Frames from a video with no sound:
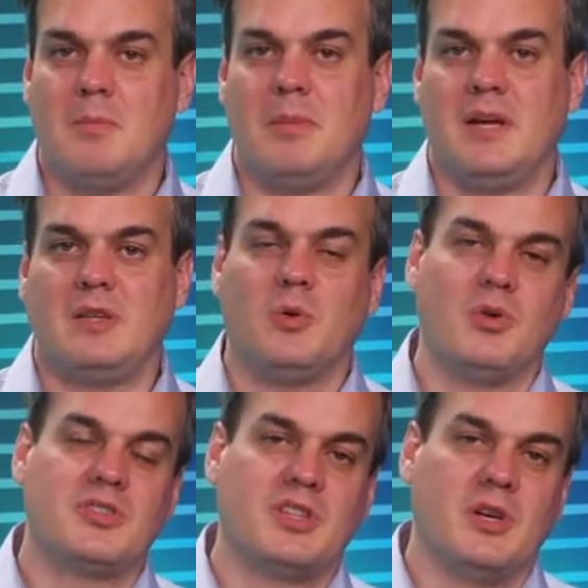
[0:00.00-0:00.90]
but
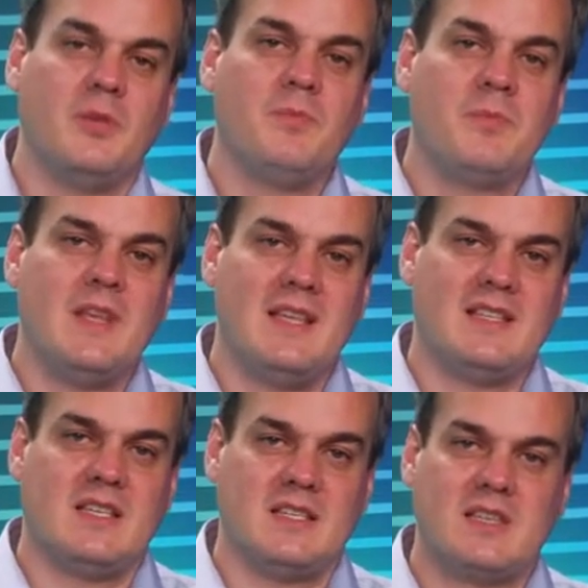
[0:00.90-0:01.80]
also
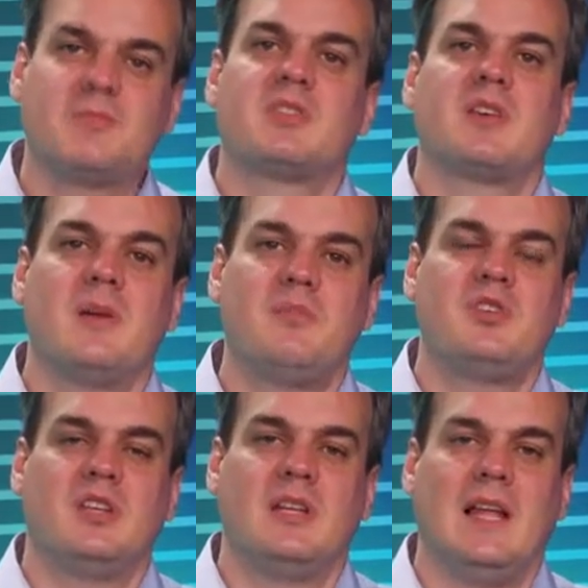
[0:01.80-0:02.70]
it's a
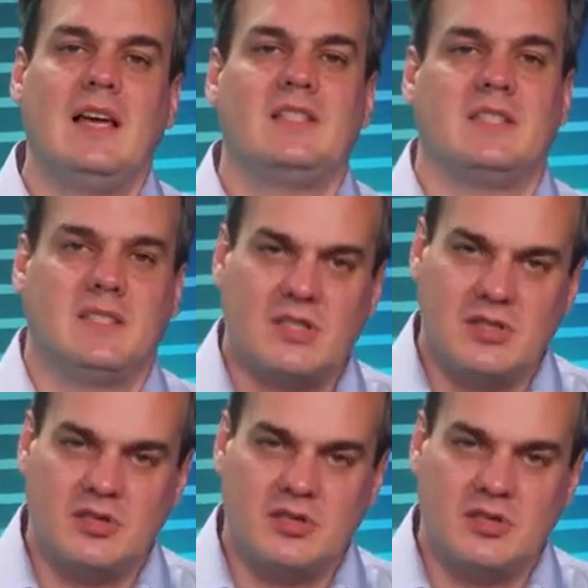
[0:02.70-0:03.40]
subscription license.